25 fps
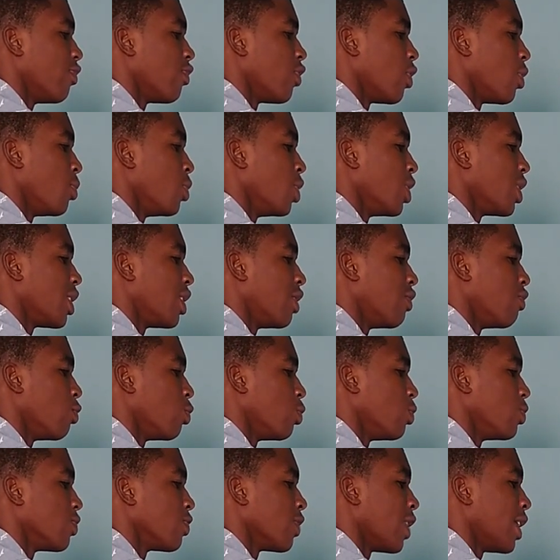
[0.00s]
For breaking
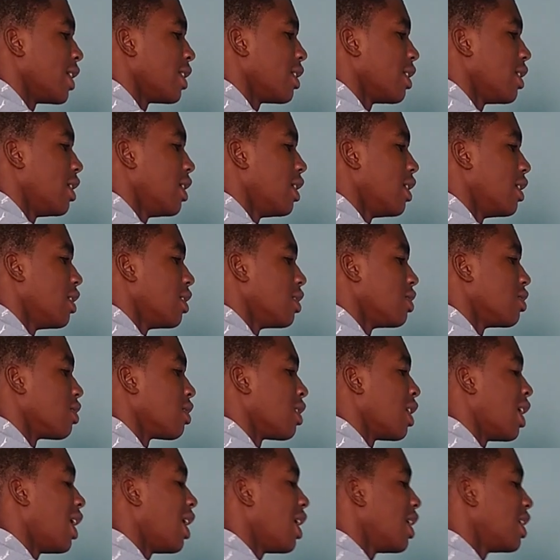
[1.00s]
rules, right? So
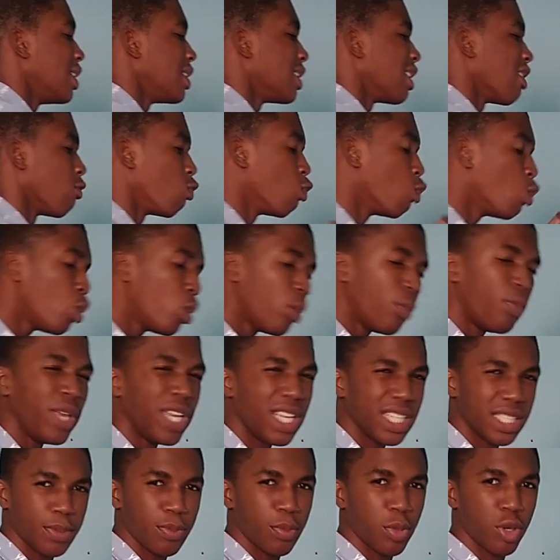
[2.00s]
God is a
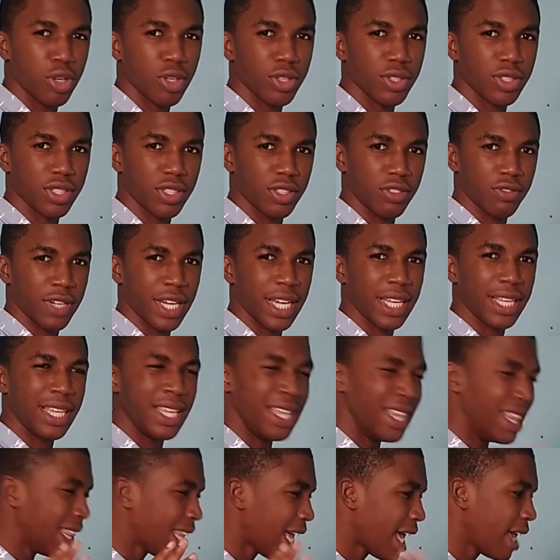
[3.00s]
rule-based person, right?
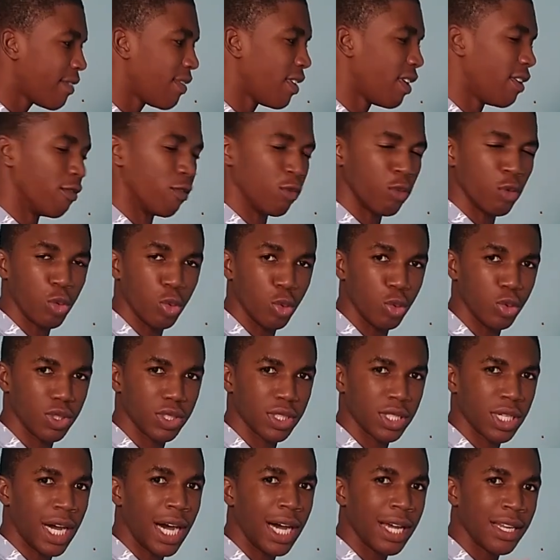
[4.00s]
In life have rules.
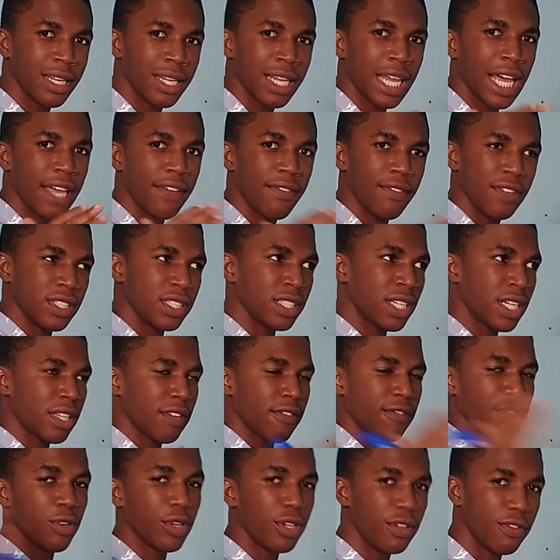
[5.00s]
God's life is
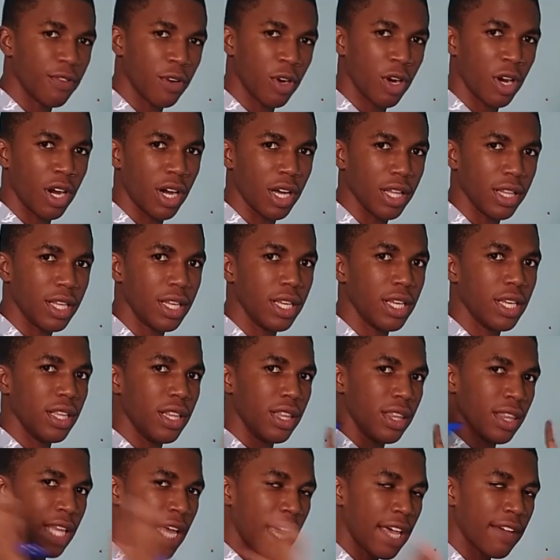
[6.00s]
not a free-for-all.
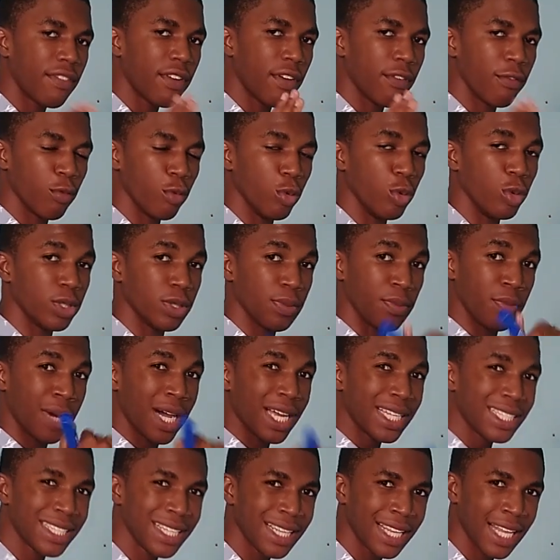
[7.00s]
Life have rules.
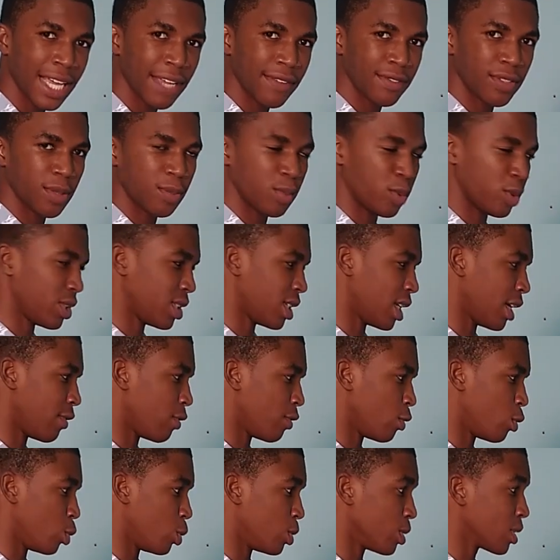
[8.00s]
Man's life is supposed to
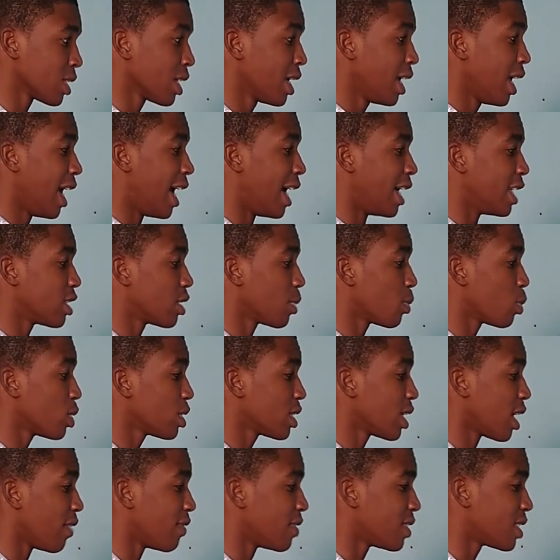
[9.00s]
have rules. And you're
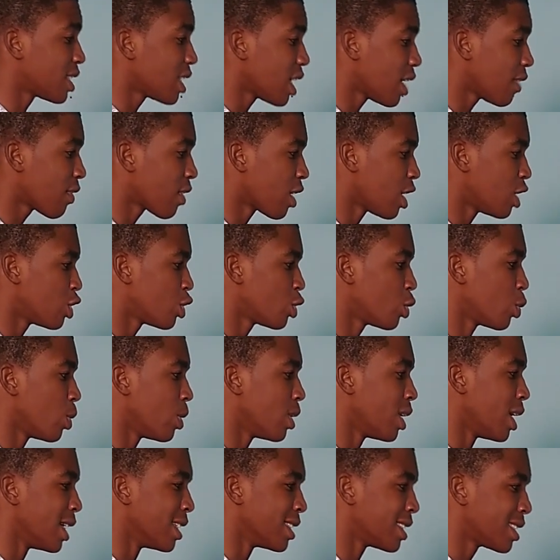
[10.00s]
supposed to have
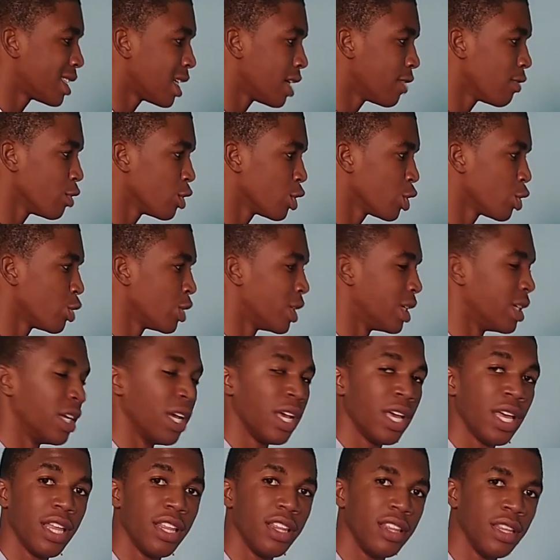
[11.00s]
self-control and self-restraint
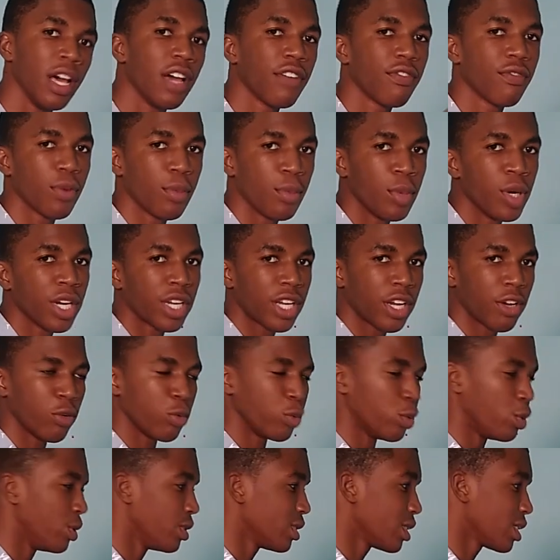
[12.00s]
not to break your
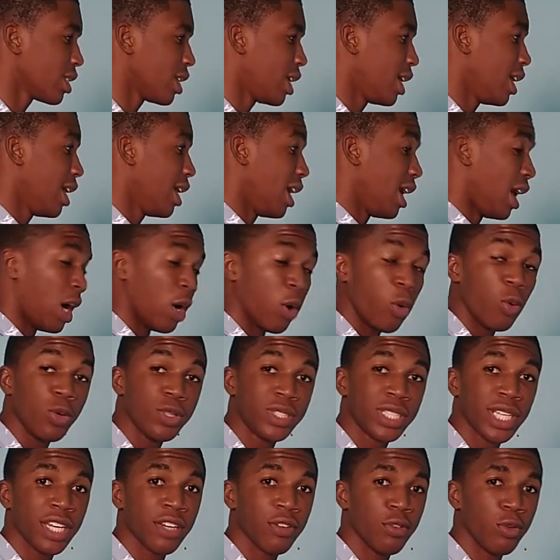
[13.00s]
rules. And
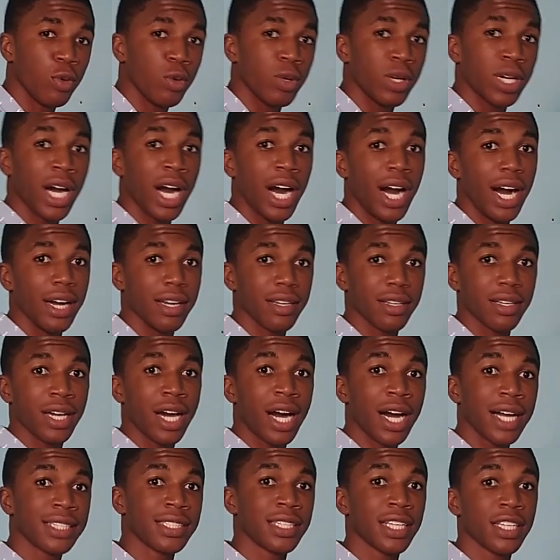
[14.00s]
who set the rule? God.
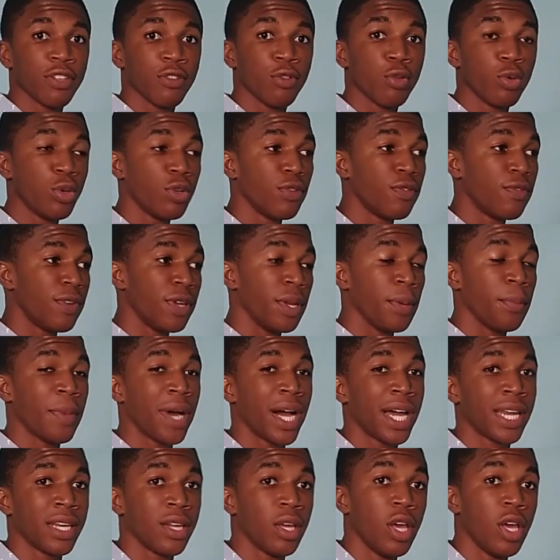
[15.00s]
God set the rule for the
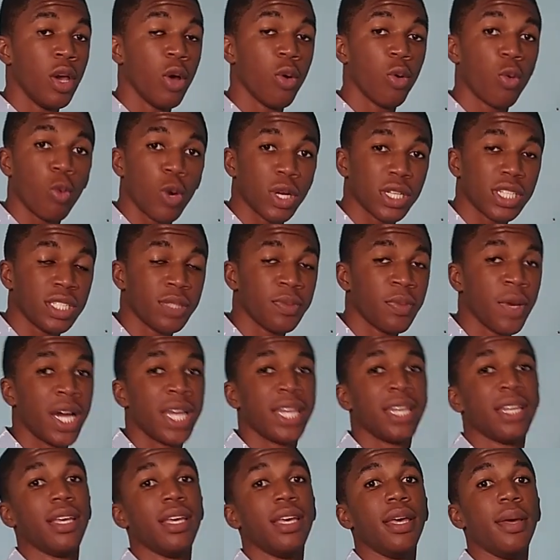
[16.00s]
man. What is
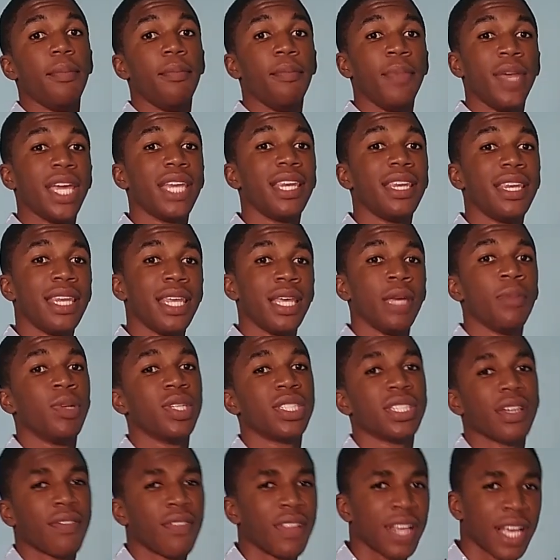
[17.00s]
man? Made in the
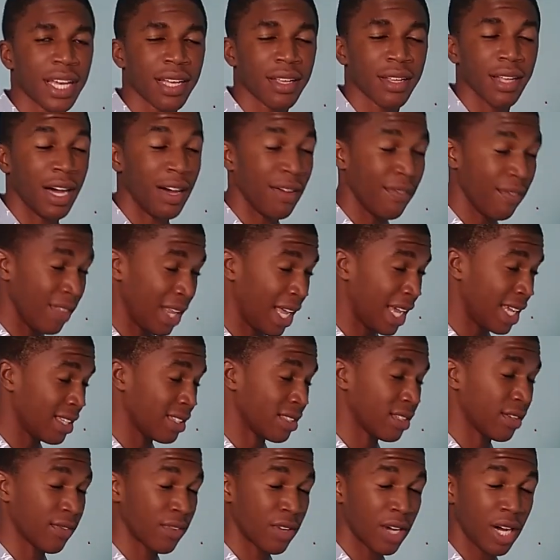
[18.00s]
image of
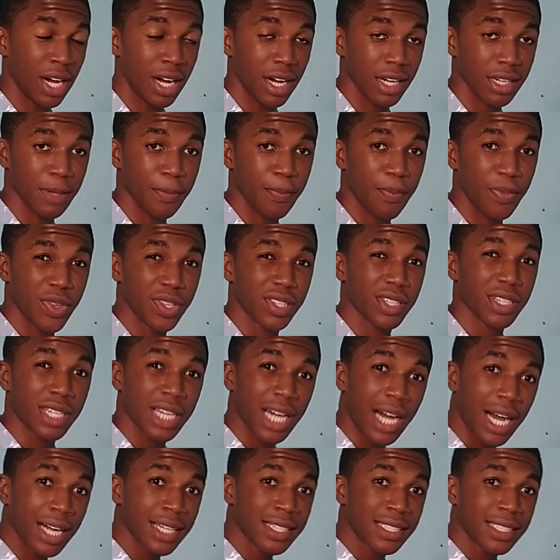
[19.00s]
likeness of God. So
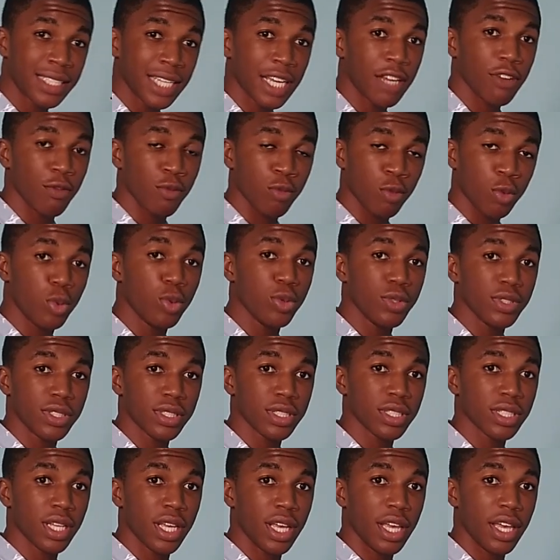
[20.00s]
God set
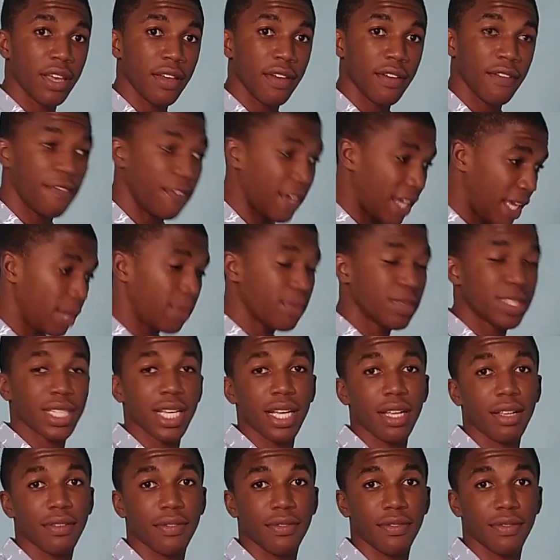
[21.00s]
rules for
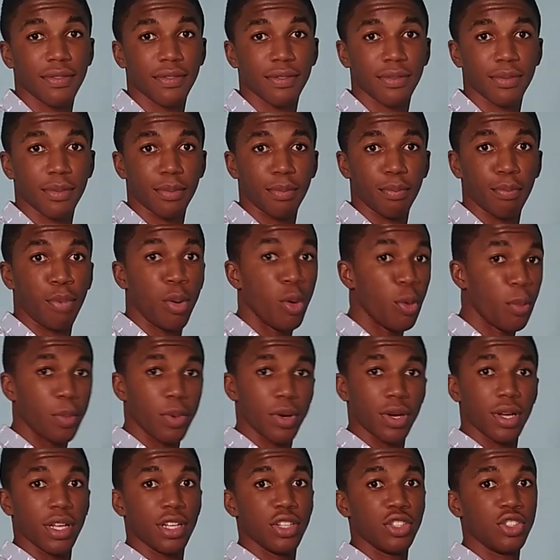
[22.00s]
himself.
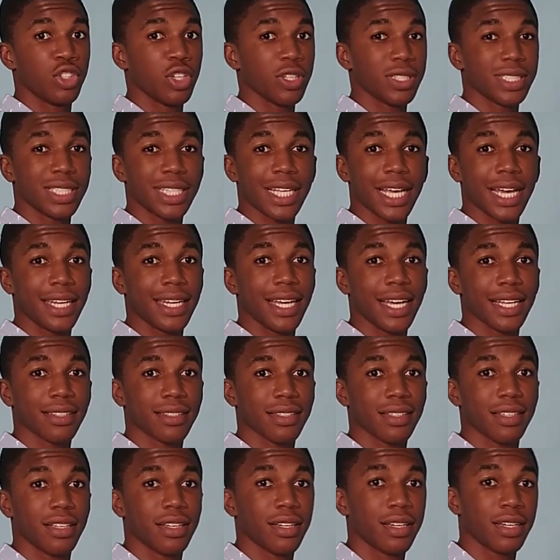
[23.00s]
Boom. Just like that.
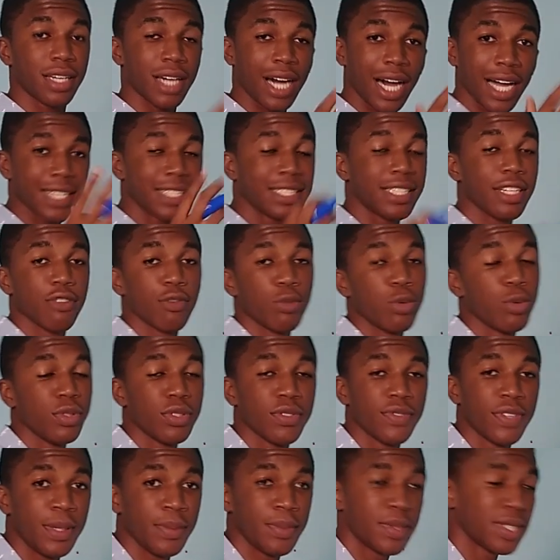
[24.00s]
God set
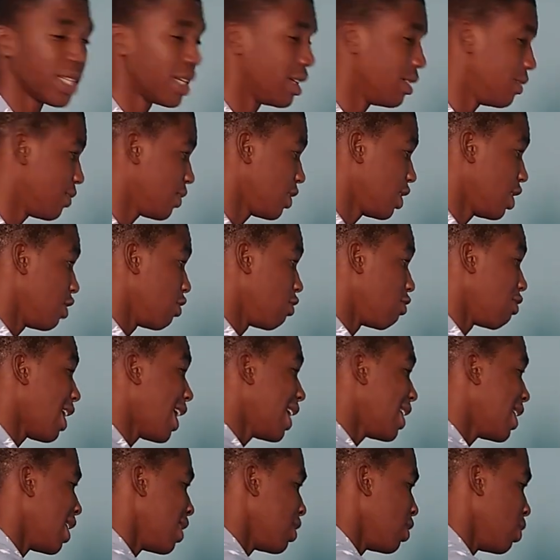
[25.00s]
rules for himself.
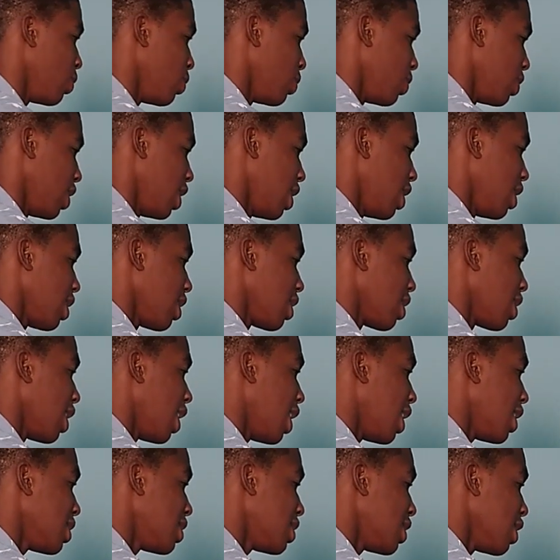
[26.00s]
Write that down.
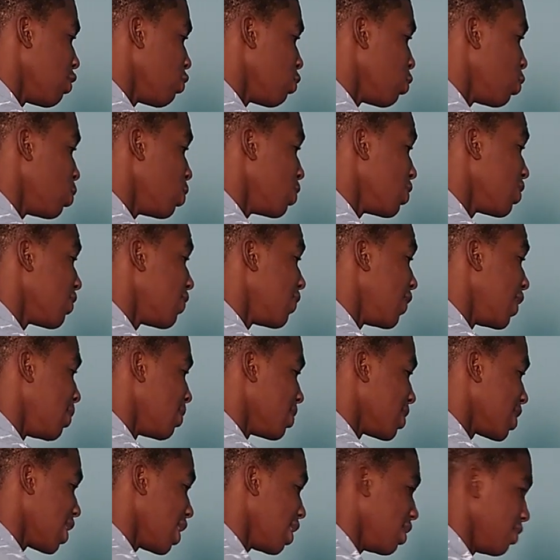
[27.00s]
God set rules for
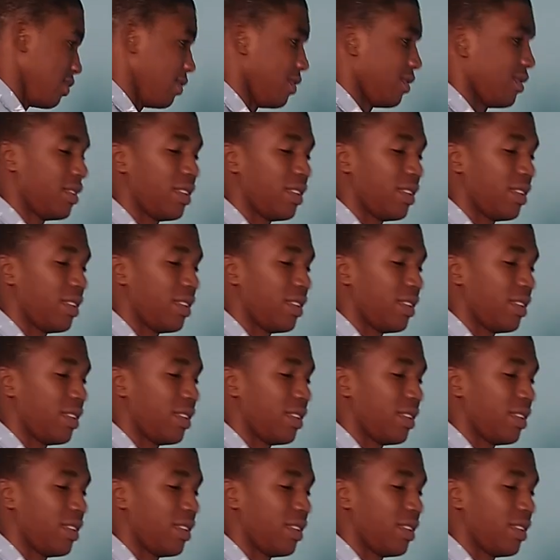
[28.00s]
himself.